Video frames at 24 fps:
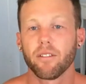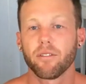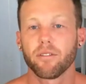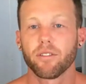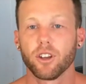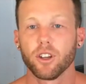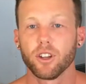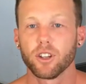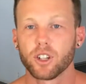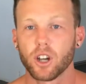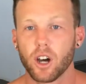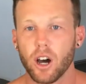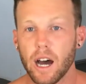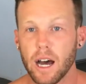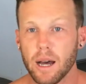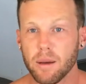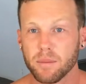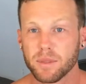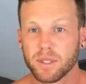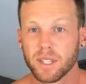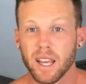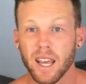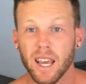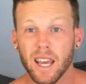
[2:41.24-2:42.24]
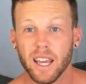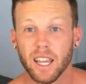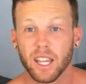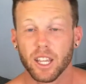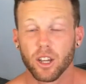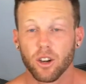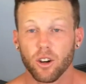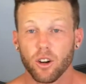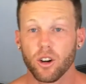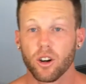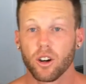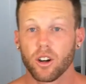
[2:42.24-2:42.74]
a few times,
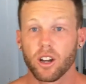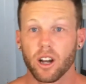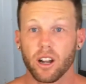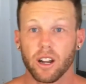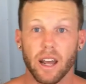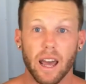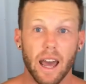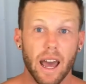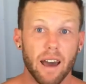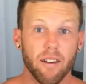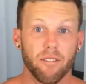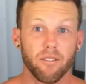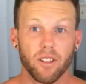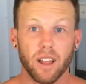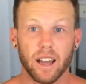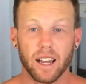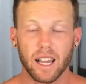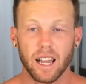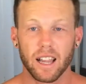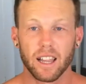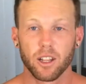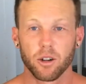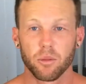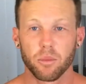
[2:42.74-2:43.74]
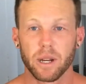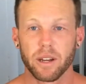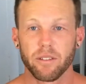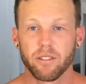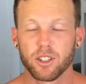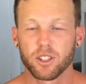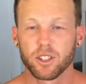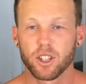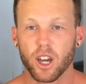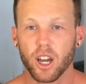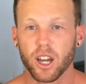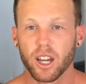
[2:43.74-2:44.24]
you're gonna have like a little bit
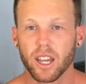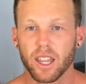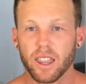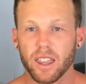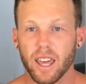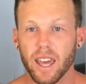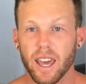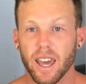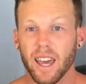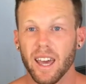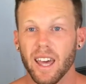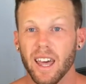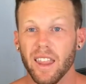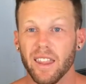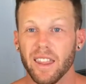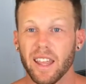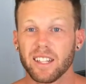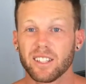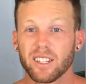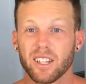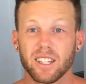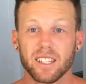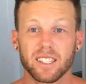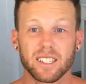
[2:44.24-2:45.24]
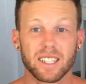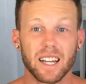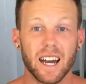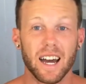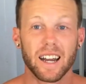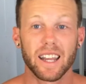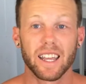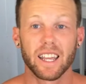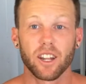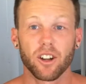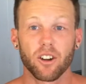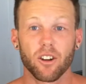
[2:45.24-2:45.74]
of a circuit there. That's gonna
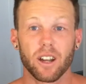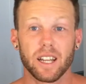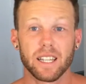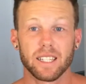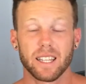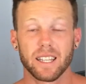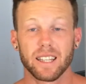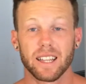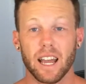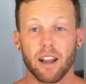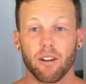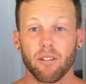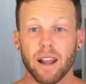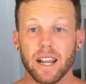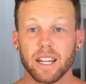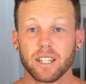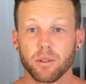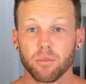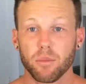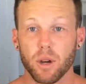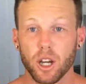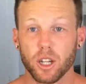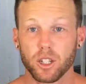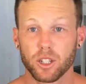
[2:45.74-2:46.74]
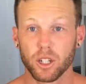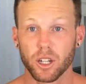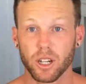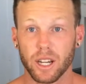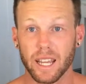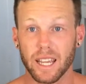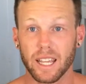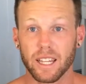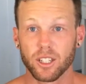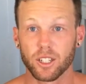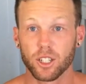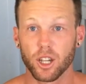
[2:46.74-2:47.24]
start increasing that range of
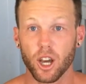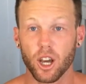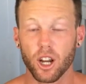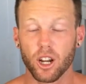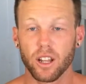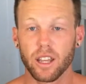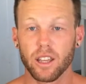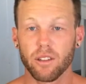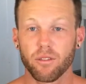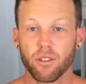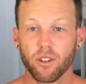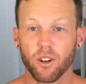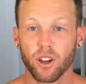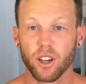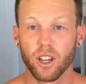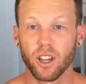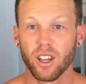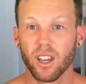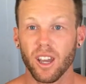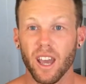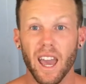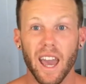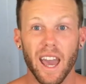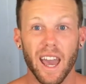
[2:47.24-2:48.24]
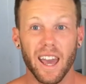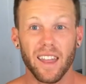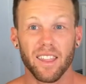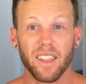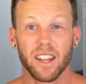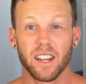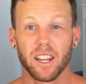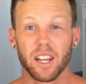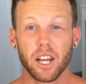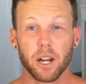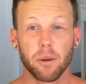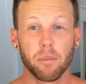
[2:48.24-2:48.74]
motion internally for you,
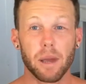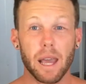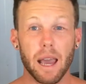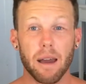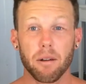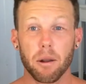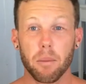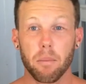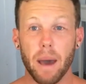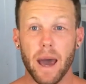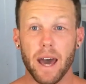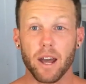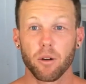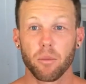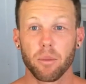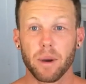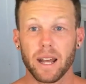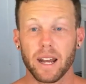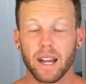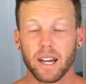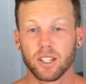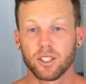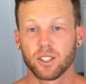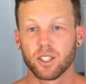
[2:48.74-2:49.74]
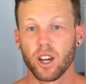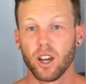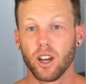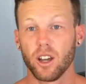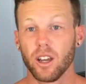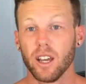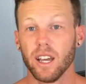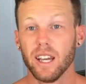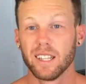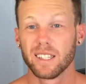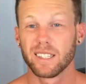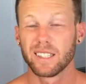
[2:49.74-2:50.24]
and then you're gonna be able to paddle better.
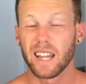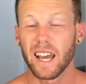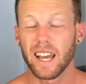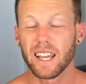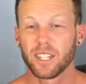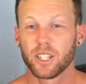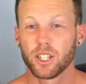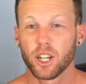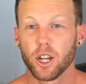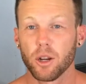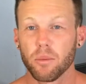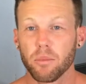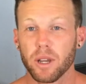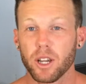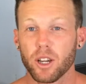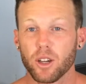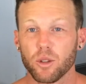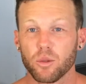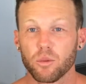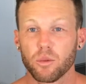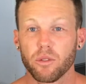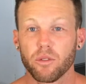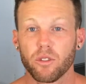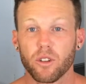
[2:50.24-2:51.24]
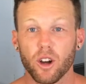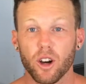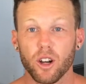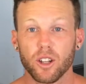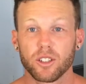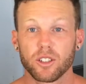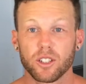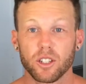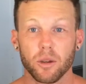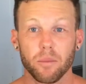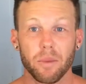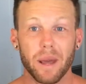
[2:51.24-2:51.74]
So stay tuned because we've
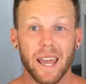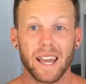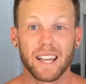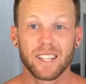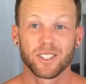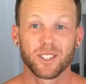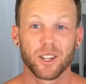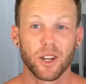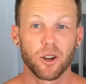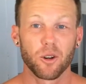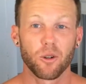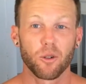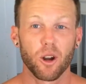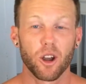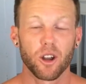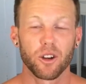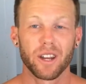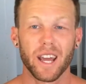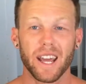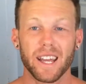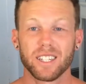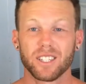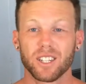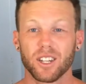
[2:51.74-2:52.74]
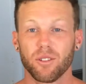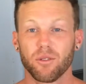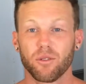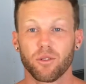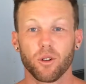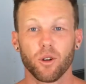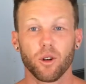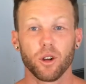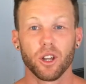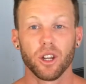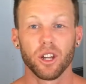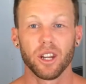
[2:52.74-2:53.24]
got some external rotation
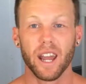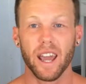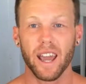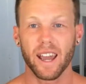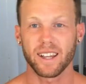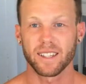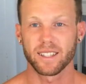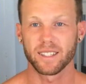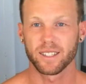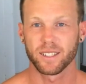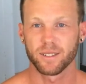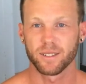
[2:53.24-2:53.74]
for you next.